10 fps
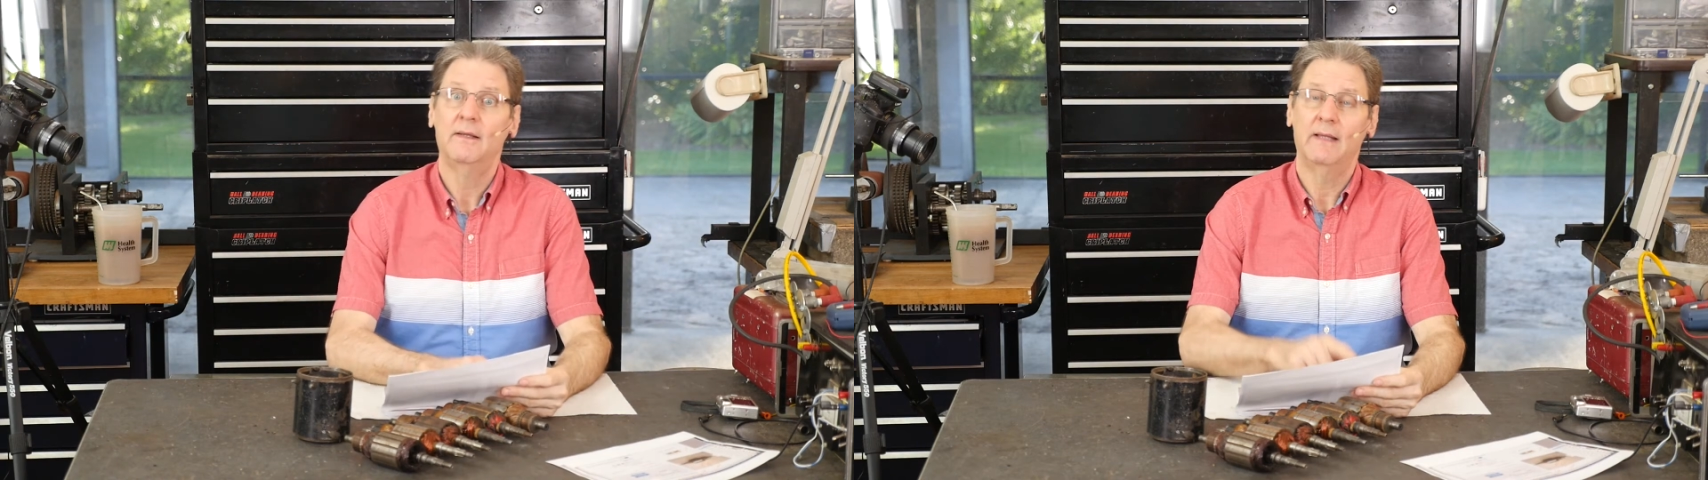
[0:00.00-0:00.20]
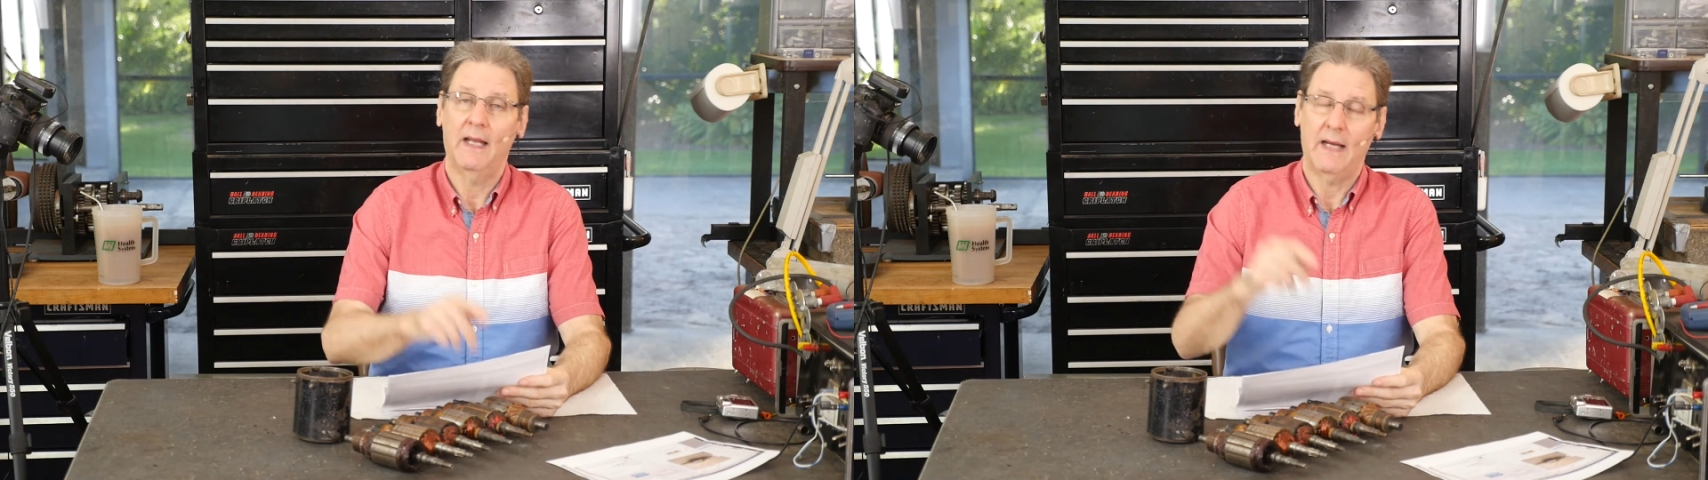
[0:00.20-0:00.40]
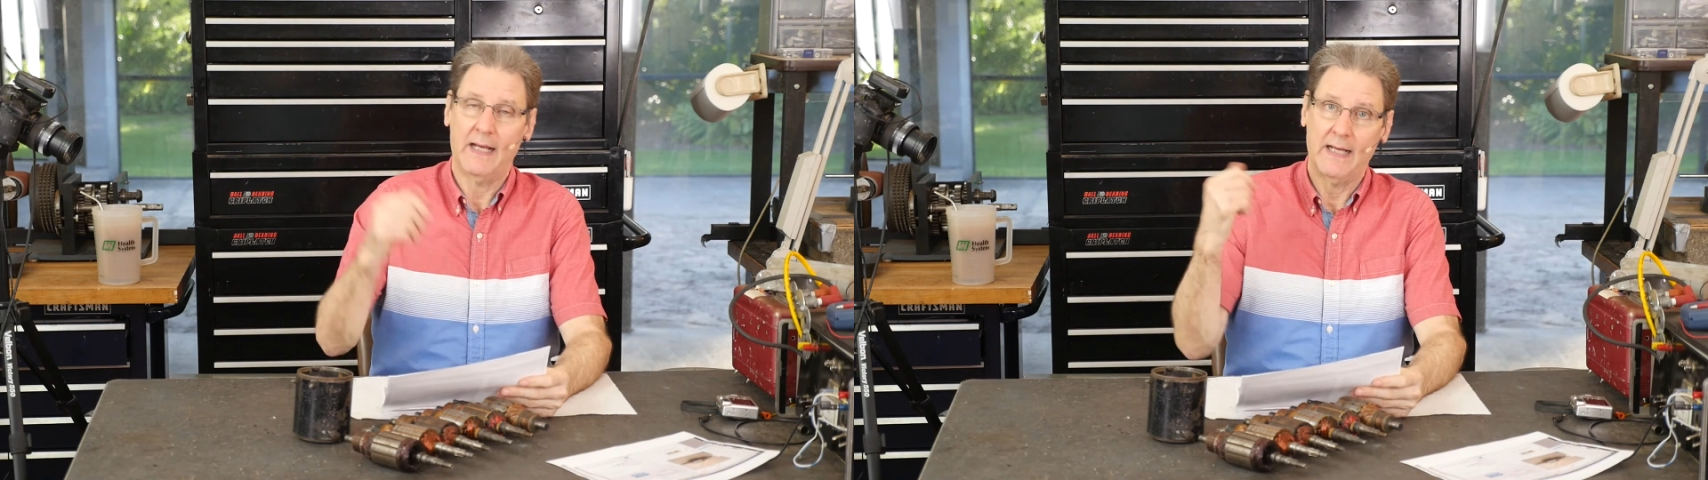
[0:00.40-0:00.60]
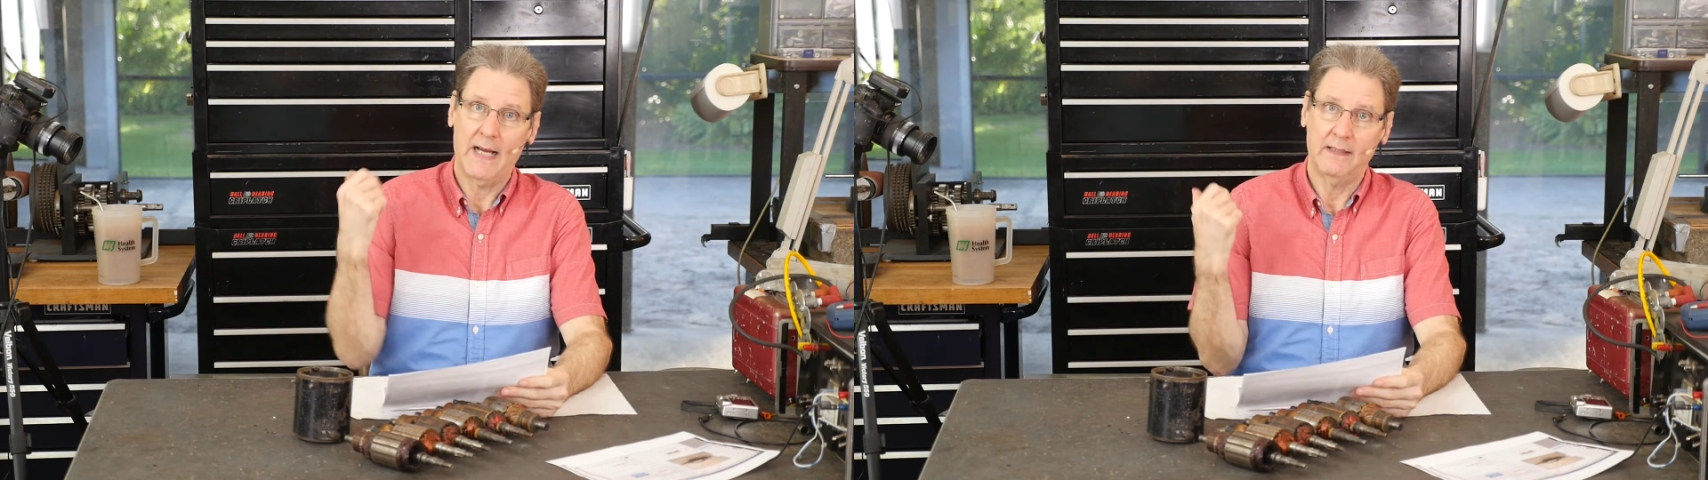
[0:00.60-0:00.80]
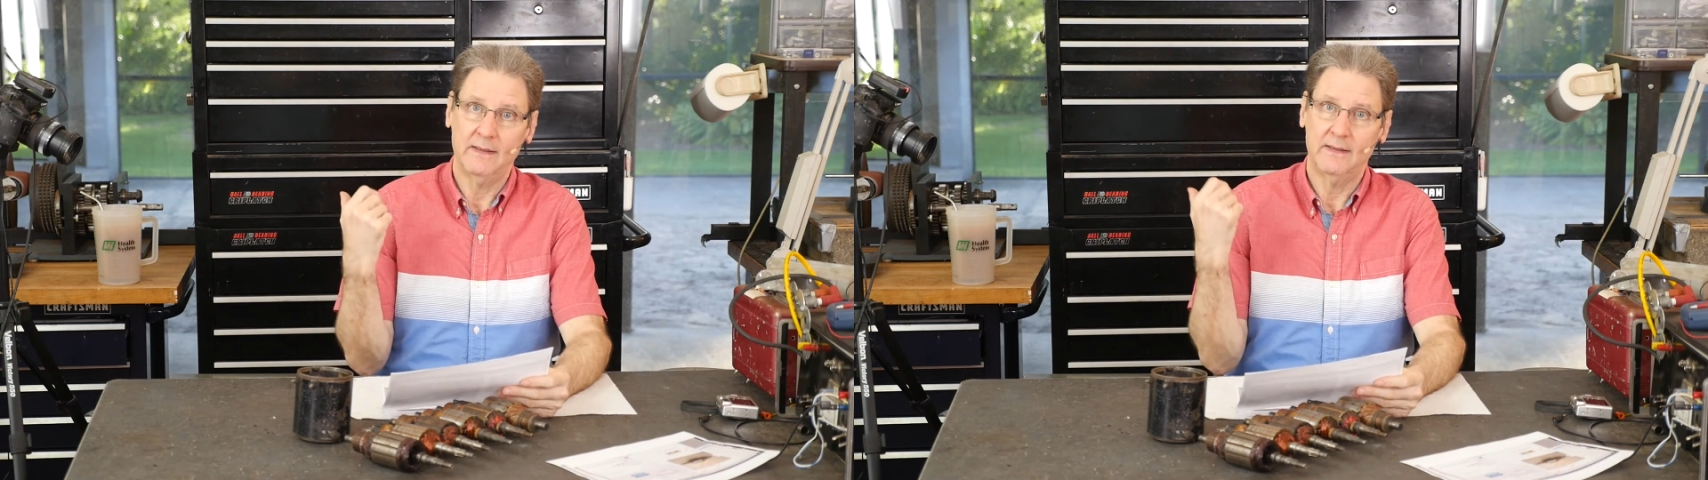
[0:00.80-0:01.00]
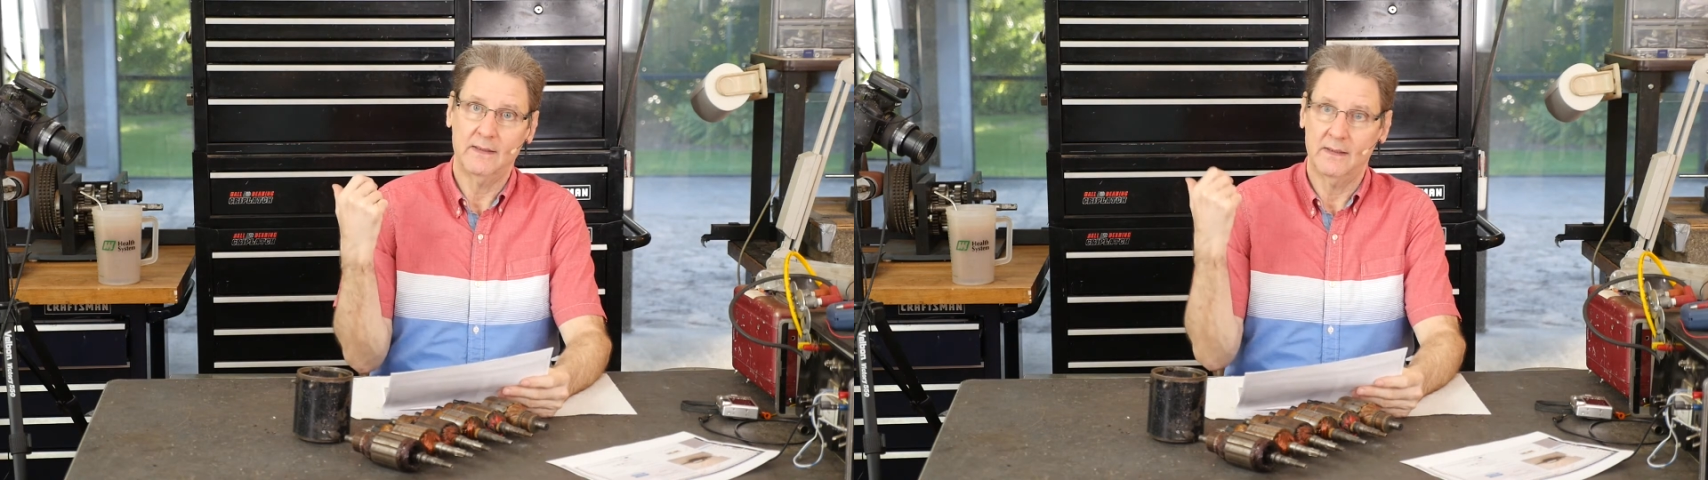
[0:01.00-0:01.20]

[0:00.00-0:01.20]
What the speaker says: that I got in